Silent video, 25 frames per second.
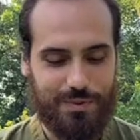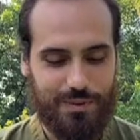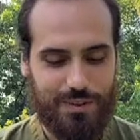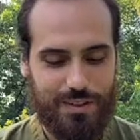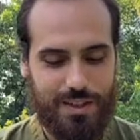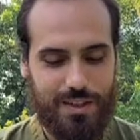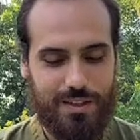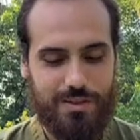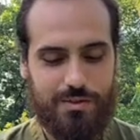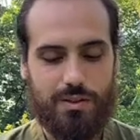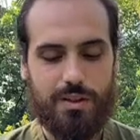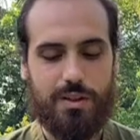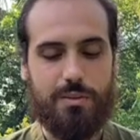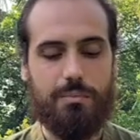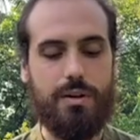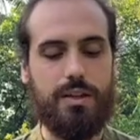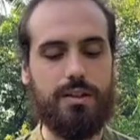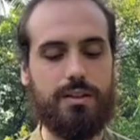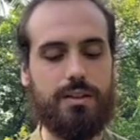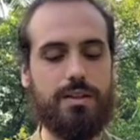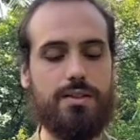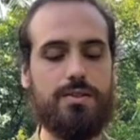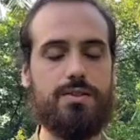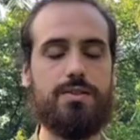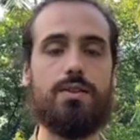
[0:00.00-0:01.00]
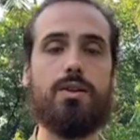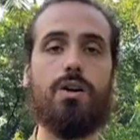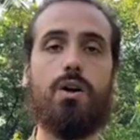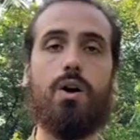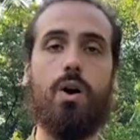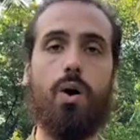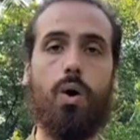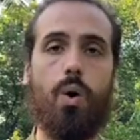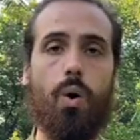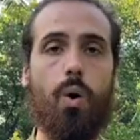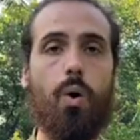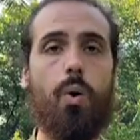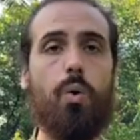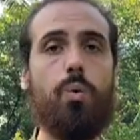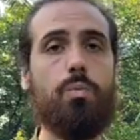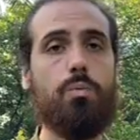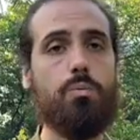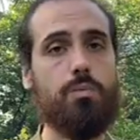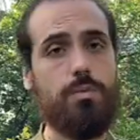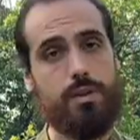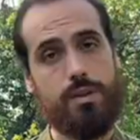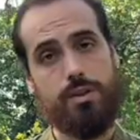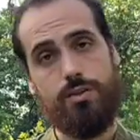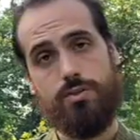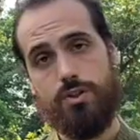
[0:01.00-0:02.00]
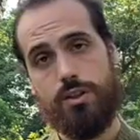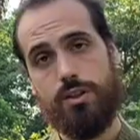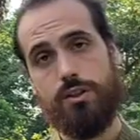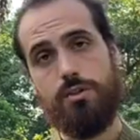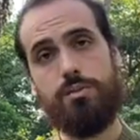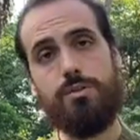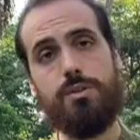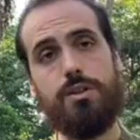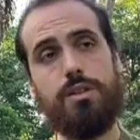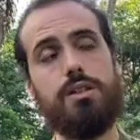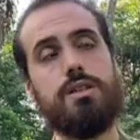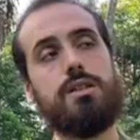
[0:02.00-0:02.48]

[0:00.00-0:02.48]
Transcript: Okay, so the mantra is Om. In general,